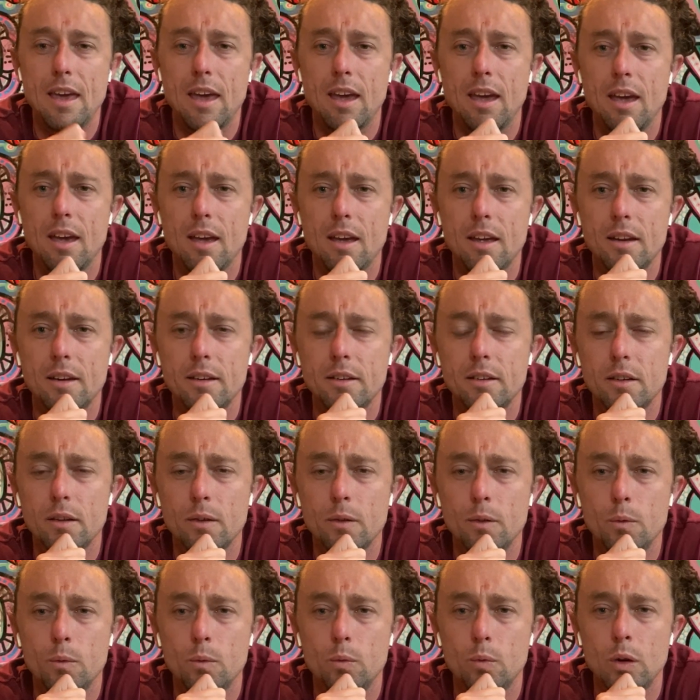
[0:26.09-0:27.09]
and
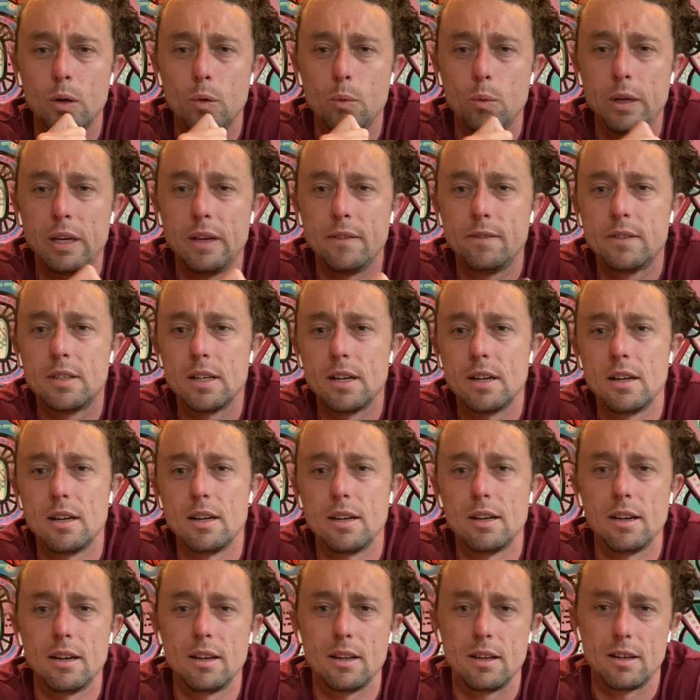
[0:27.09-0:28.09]
what we've
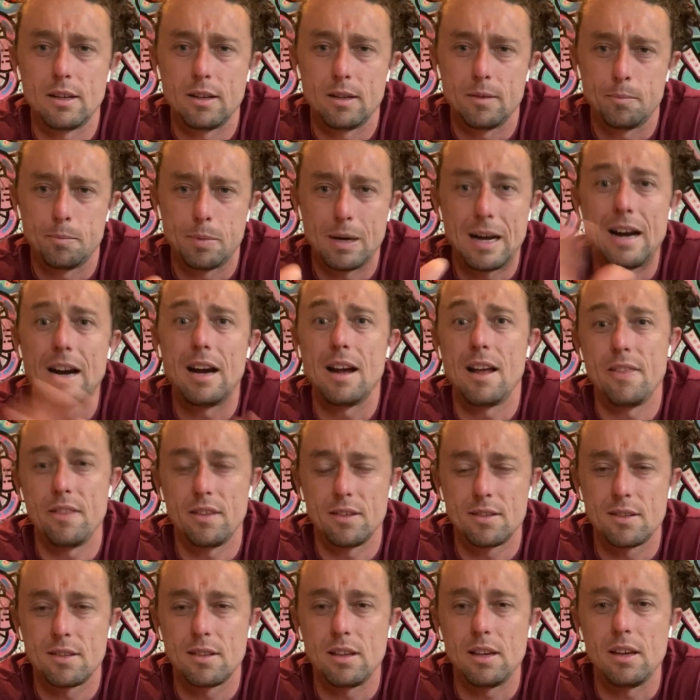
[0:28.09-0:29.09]
done
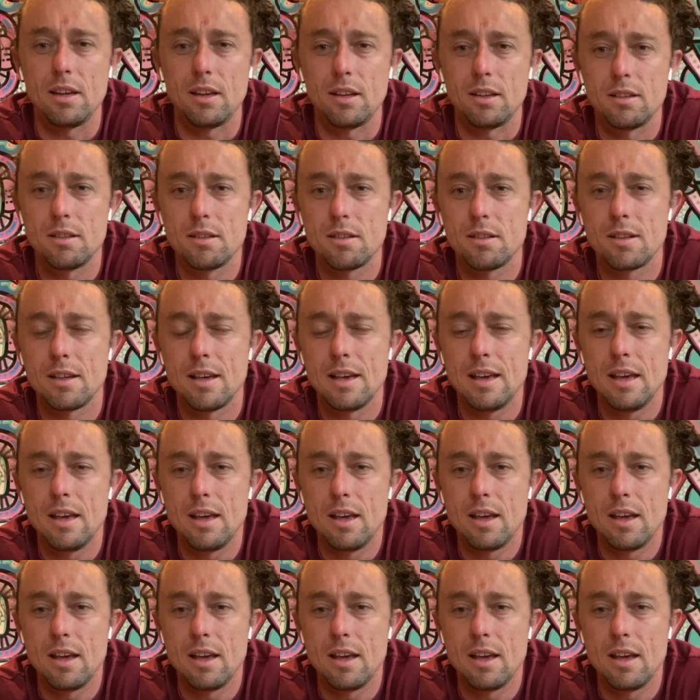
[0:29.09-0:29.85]
behind the scenes